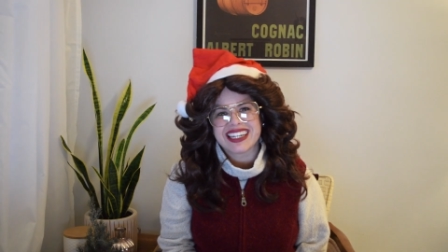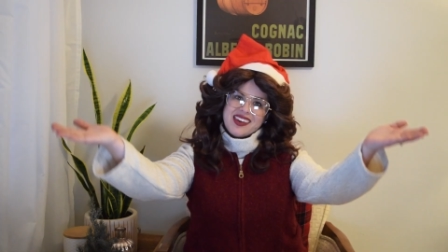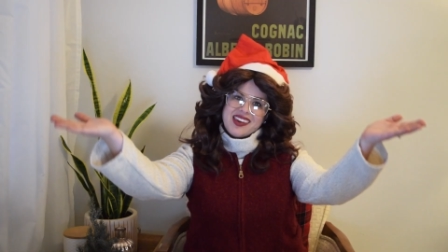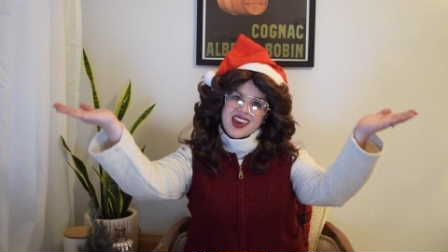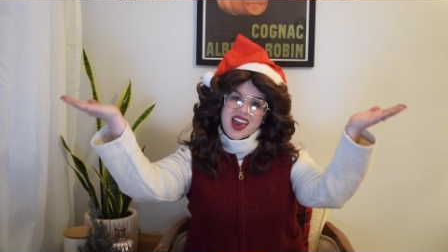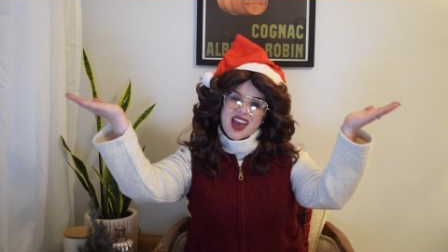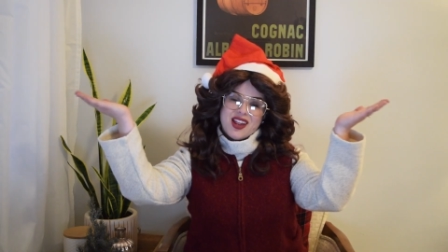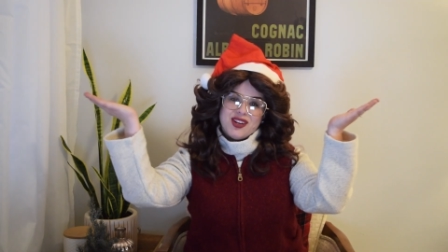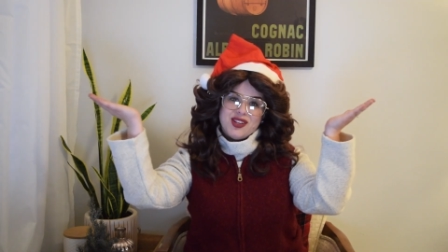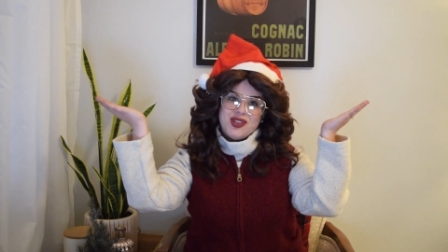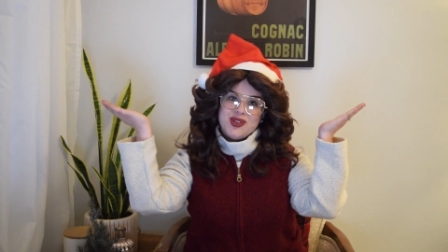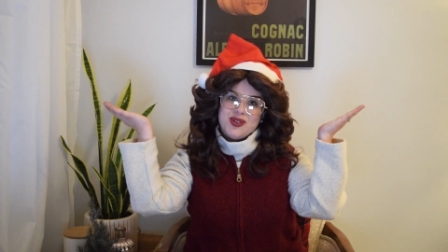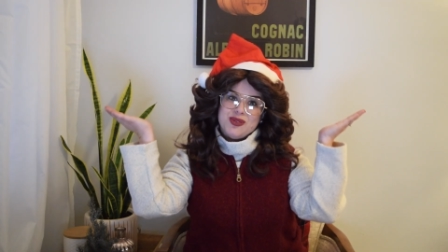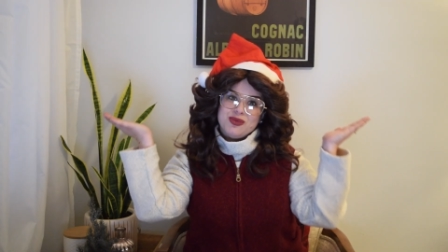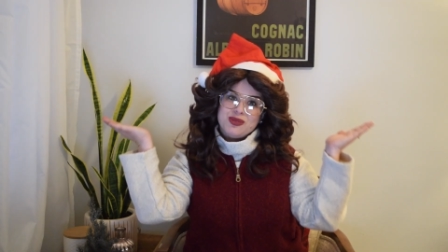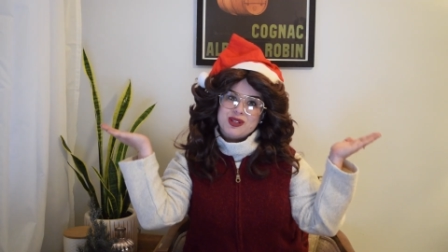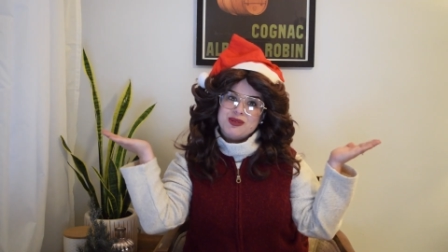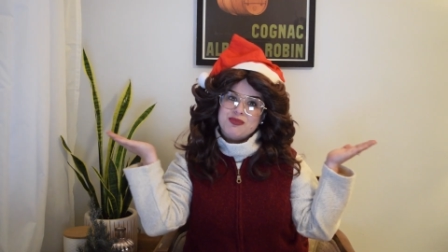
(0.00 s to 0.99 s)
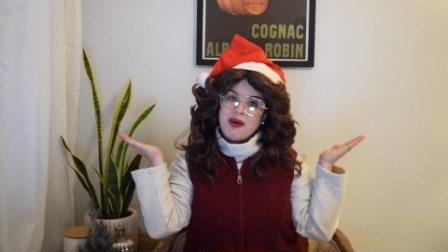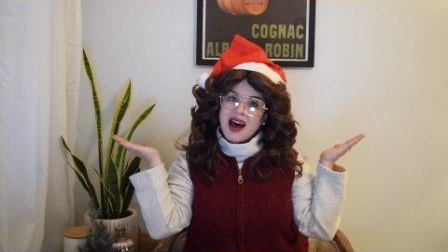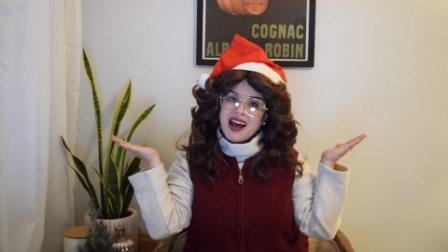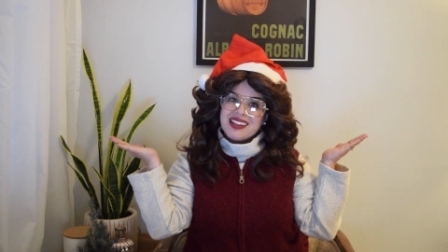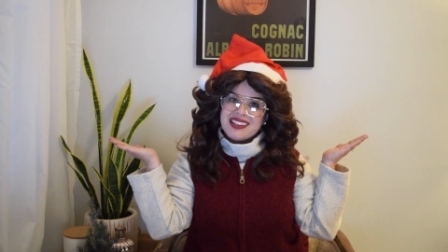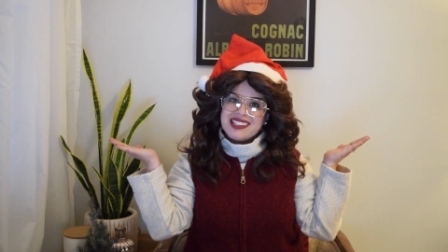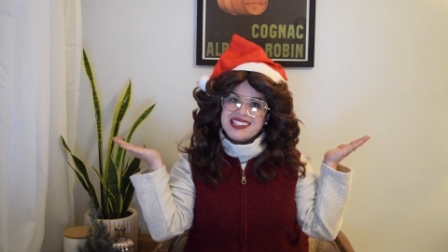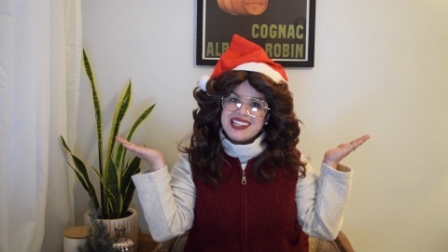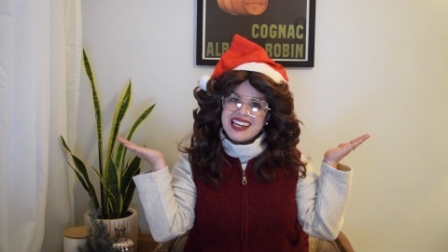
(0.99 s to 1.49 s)
Can you
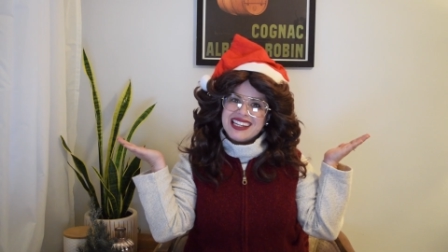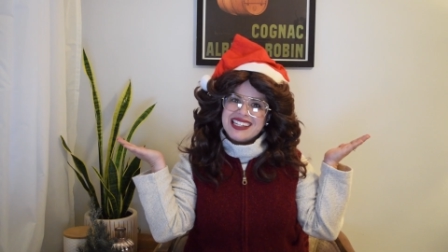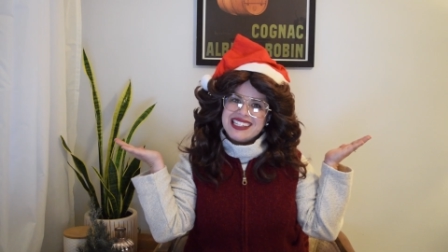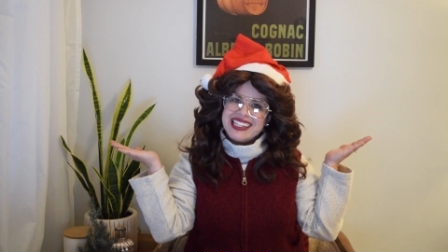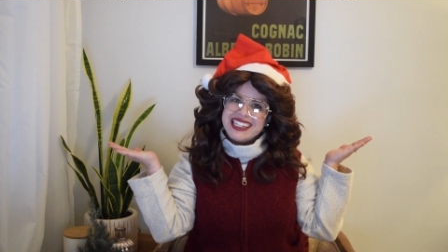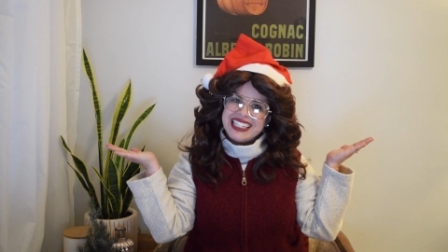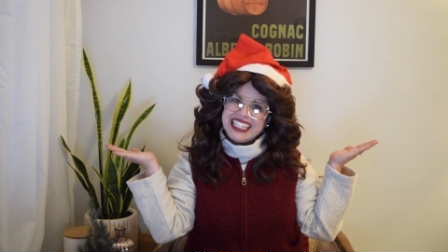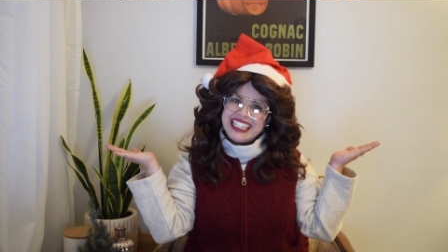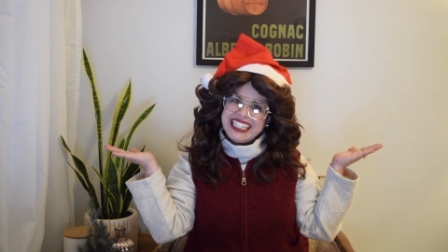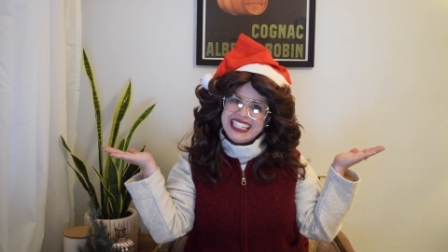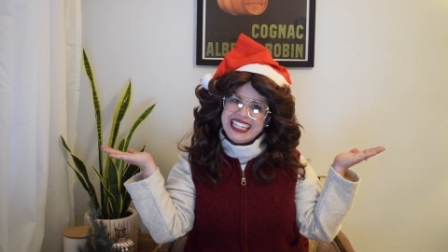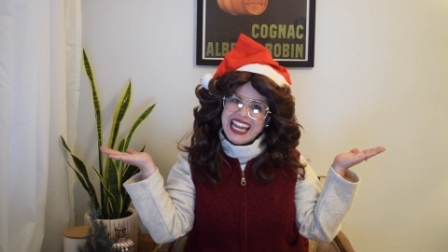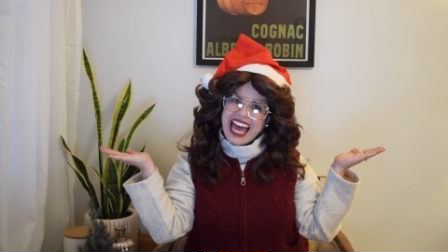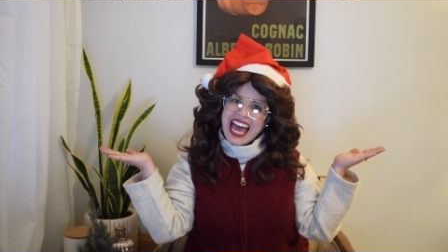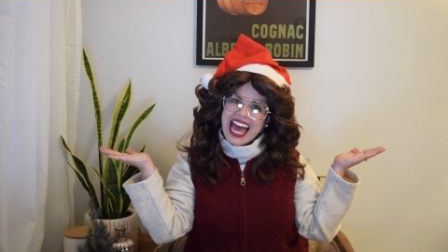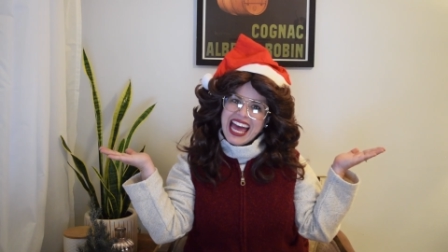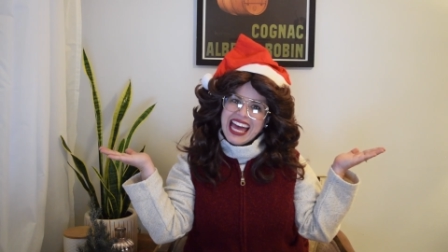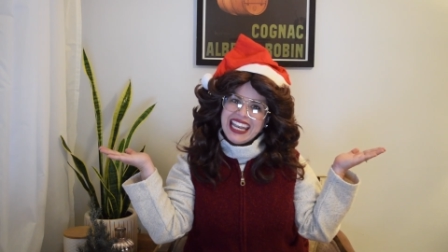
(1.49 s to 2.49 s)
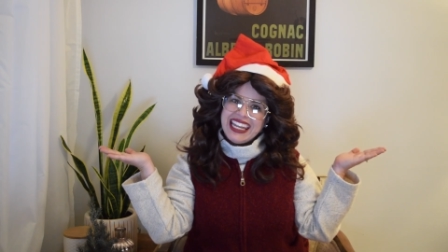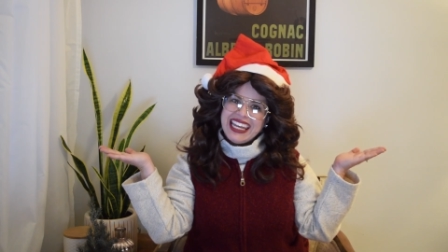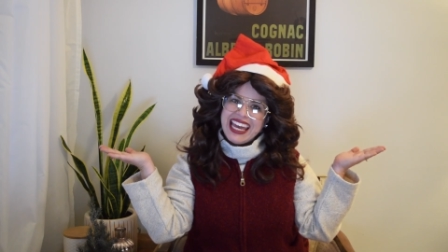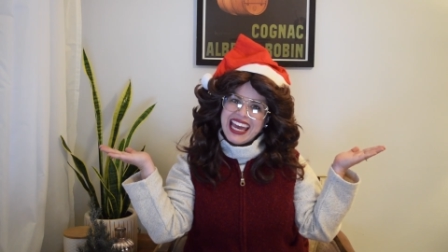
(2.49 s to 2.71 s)
spot Santa in an ad?